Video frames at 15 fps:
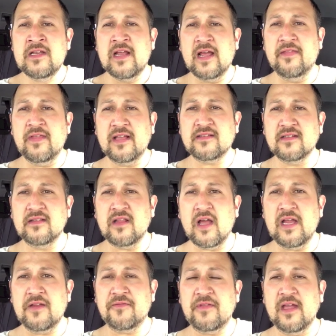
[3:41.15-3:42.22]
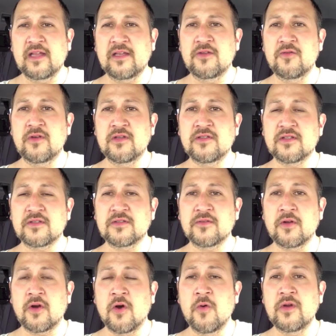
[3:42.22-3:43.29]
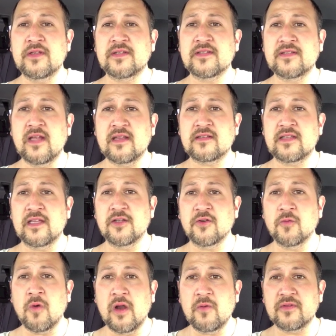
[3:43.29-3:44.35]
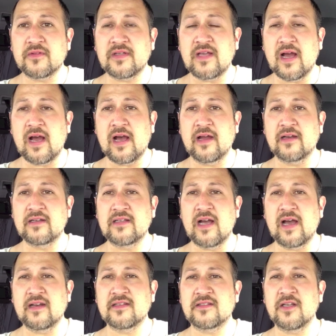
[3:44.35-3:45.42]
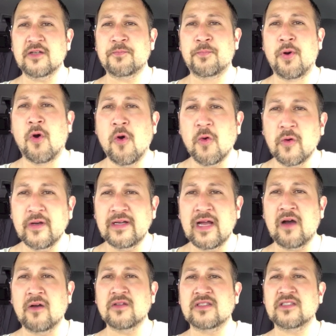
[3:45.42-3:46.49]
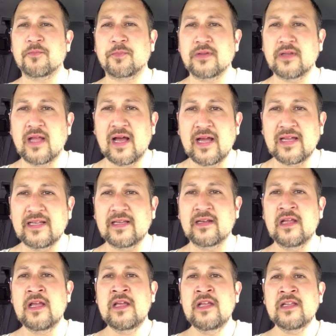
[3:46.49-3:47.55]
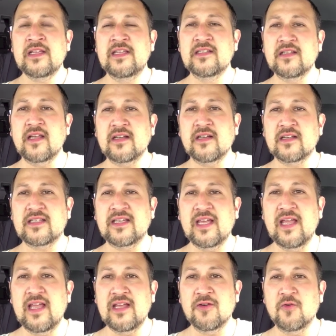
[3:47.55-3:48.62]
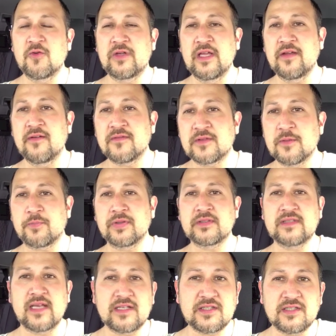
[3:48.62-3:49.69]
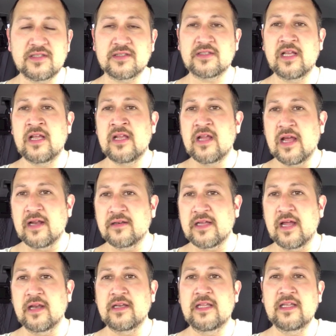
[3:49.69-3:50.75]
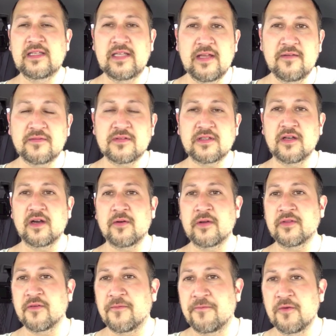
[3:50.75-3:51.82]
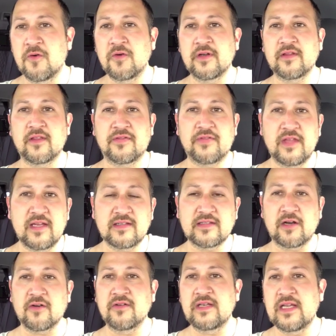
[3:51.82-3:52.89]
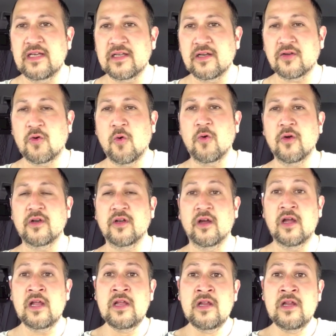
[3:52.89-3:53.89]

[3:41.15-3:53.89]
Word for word: And that's a life that you can just always sense that you're right with God. And God is there pouring out and supplying. He's like a king who gives the possessions and, and he gives the, the food and the things that are needed according to